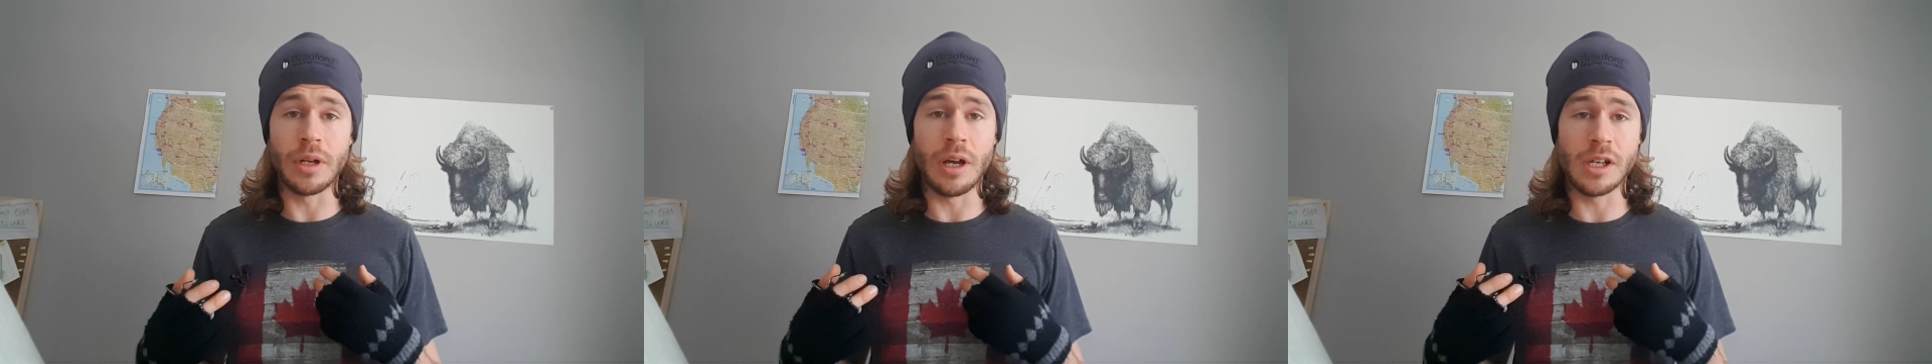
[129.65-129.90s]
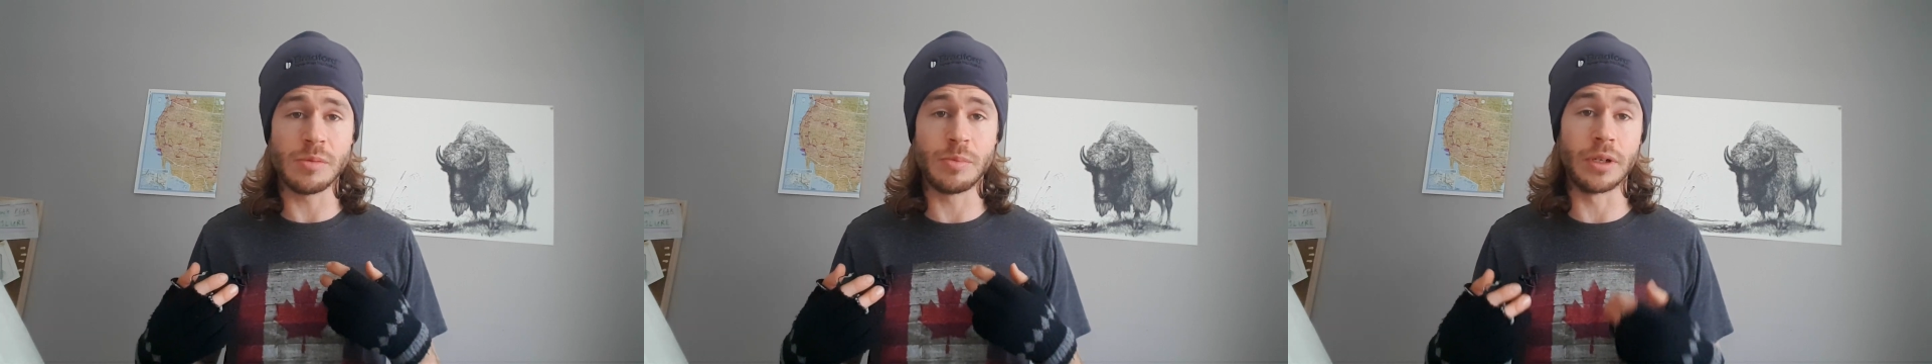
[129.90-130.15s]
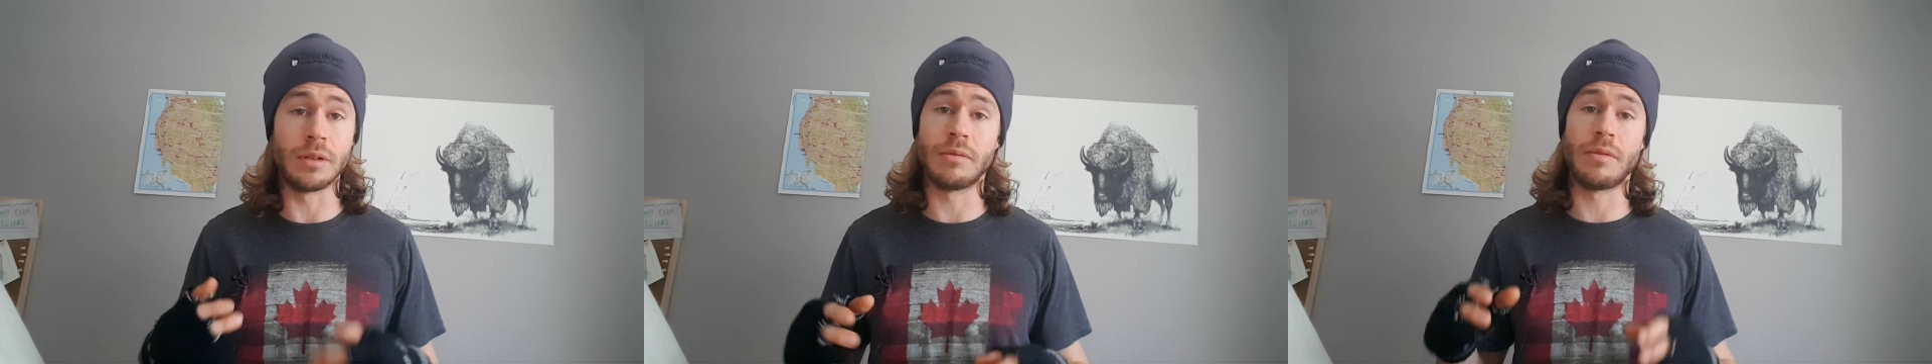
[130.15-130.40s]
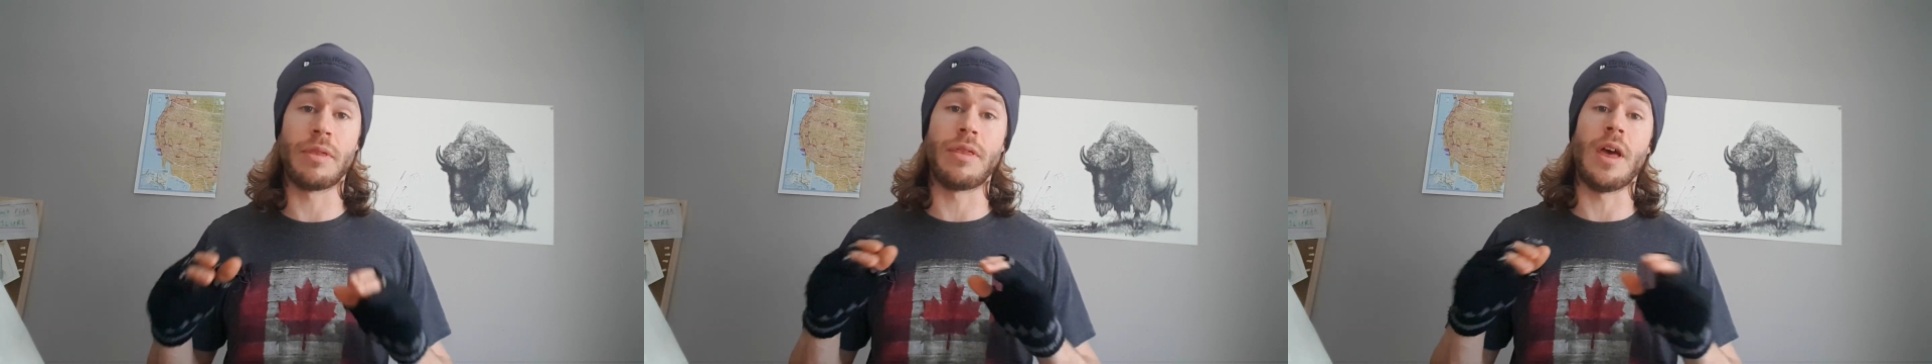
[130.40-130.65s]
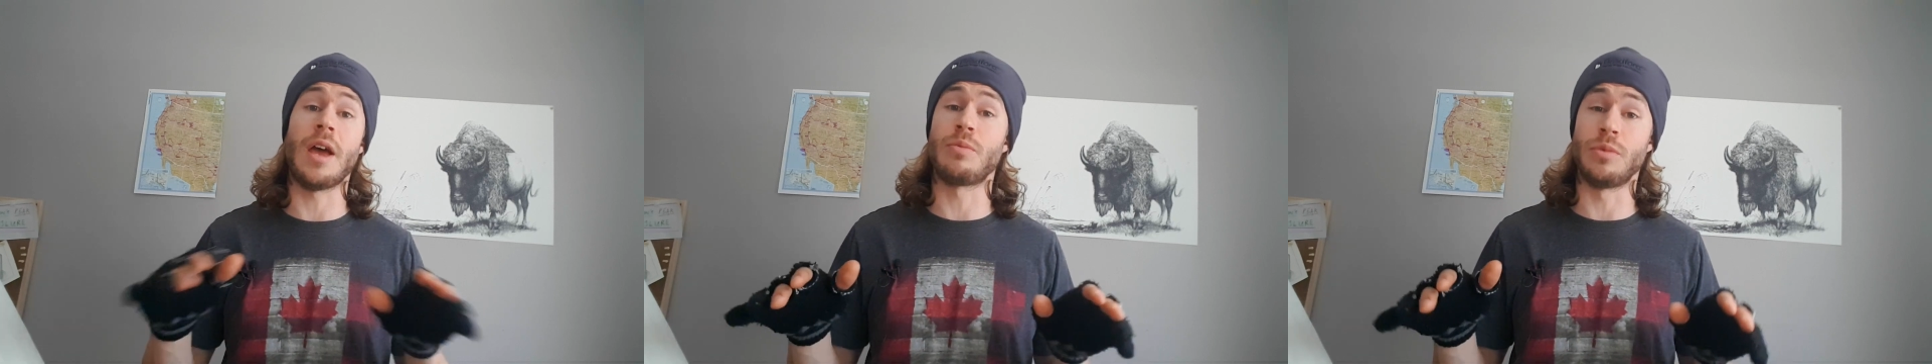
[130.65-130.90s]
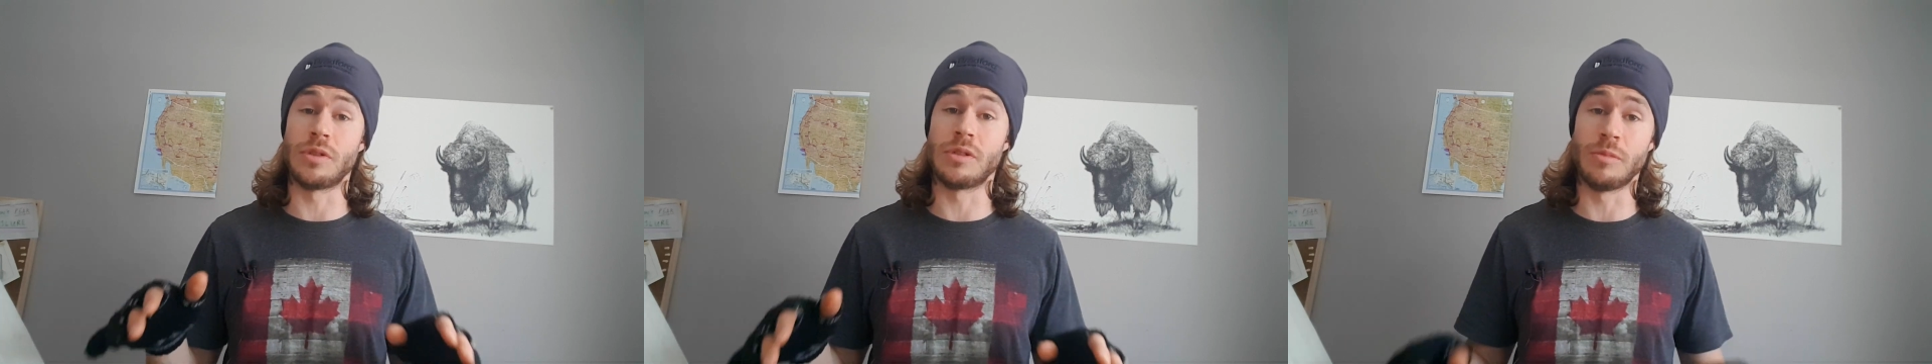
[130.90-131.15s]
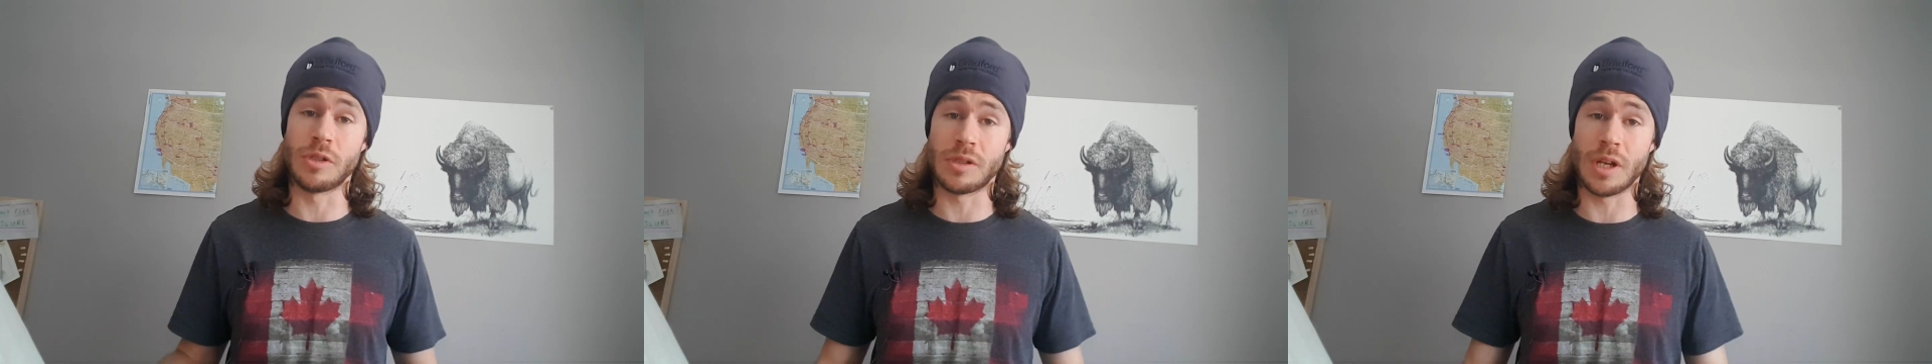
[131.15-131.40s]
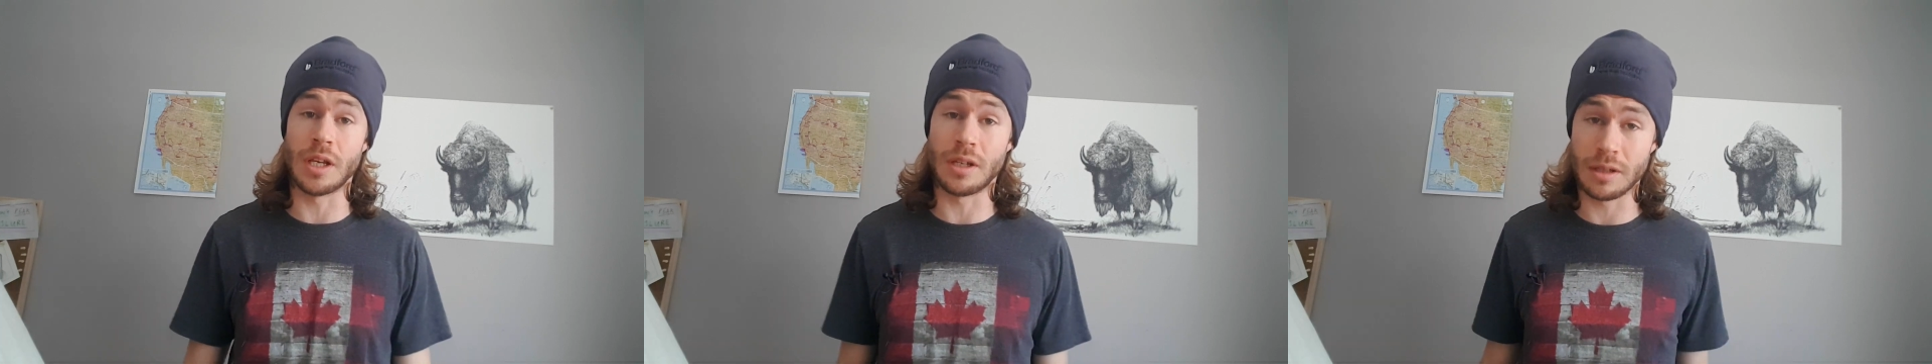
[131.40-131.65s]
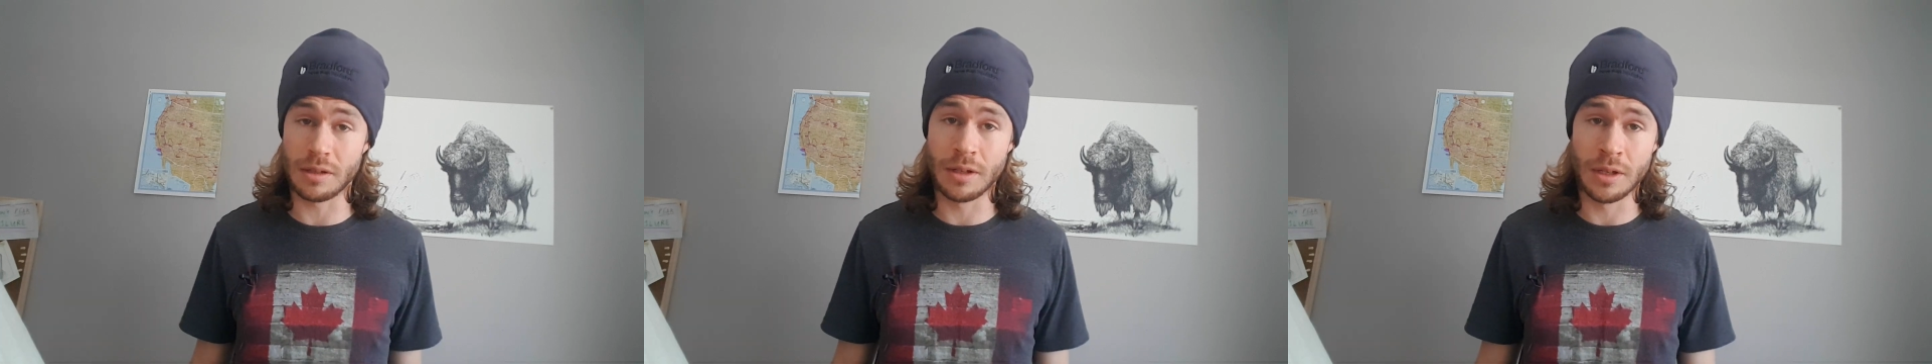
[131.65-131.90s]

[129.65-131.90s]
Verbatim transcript: hospital. That was a mistake